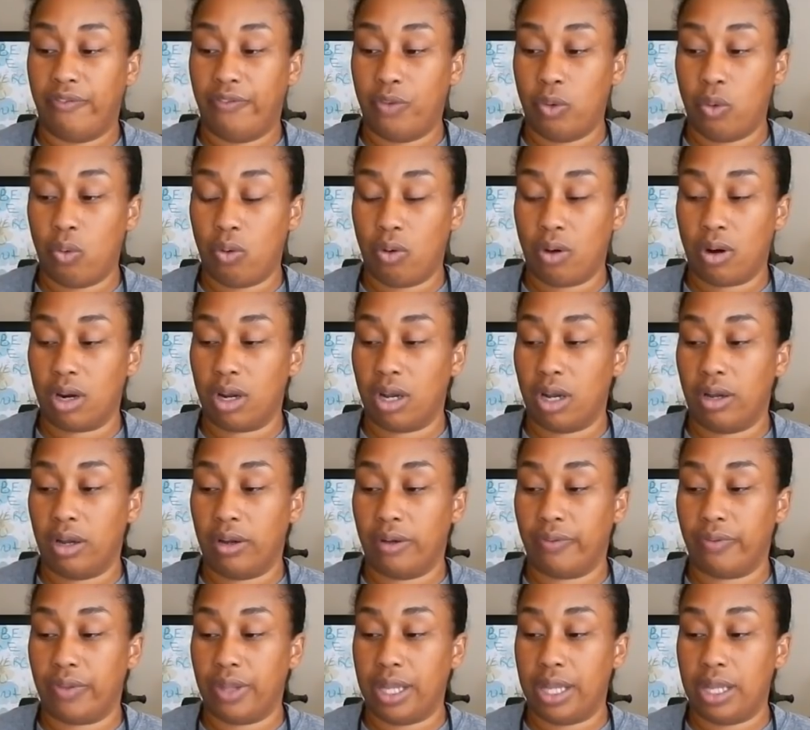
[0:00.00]
4
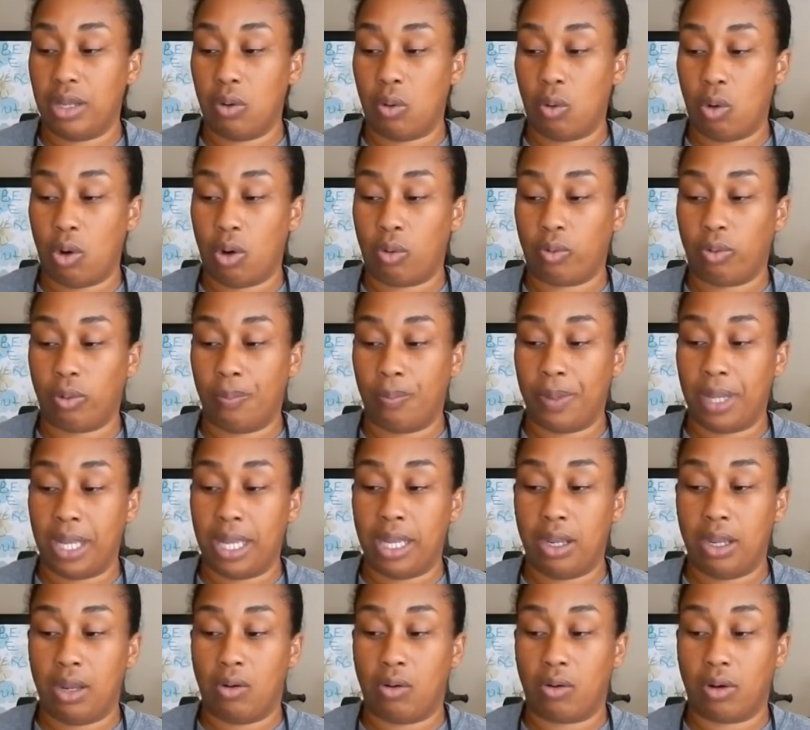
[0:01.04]
of the
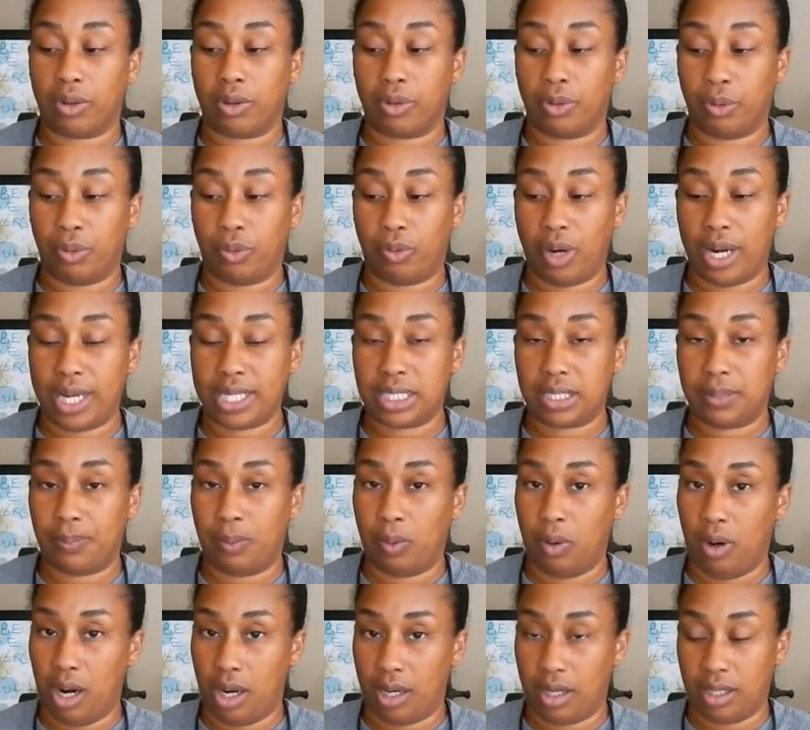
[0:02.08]
Oral-B or Crest
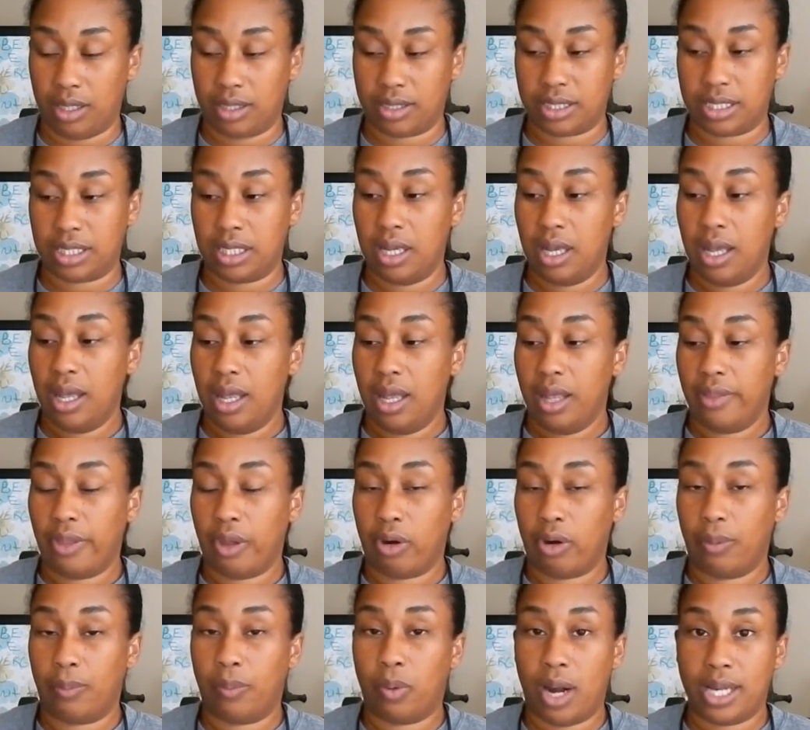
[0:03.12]
products
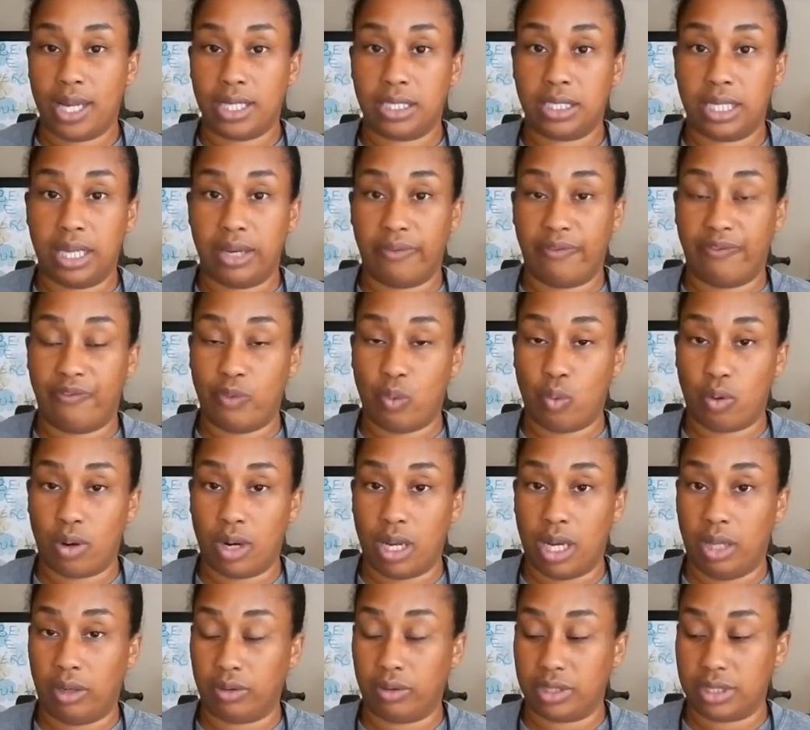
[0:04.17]
that are priced at
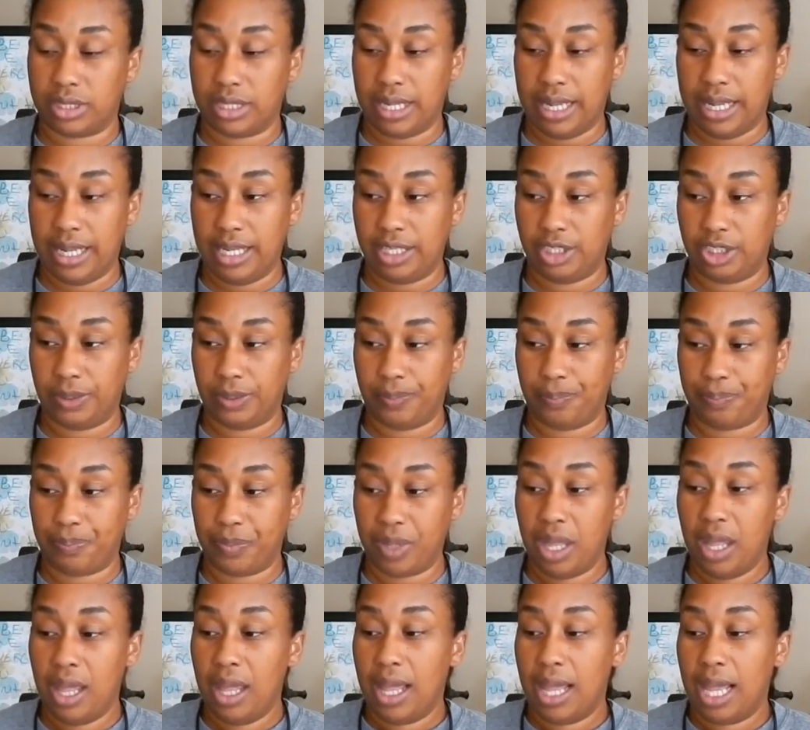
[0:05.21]
$4 each.
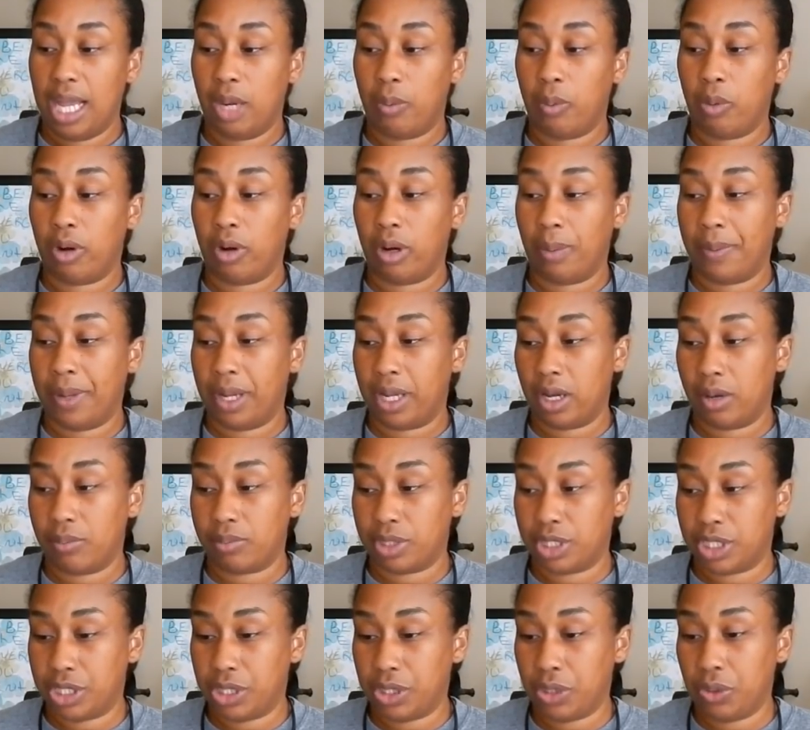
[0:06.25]
And then we're going to pick
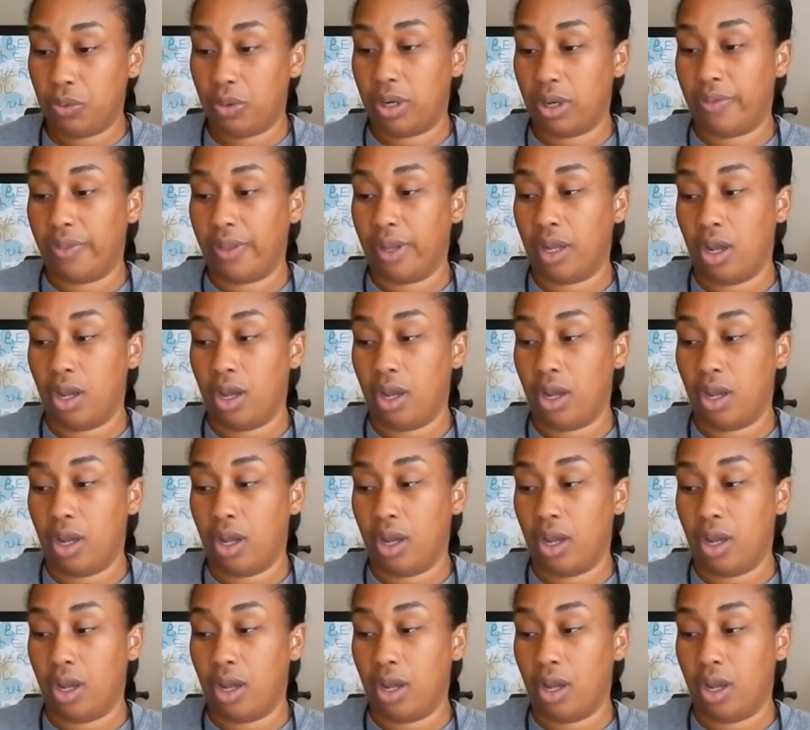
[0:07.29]
up 2 of the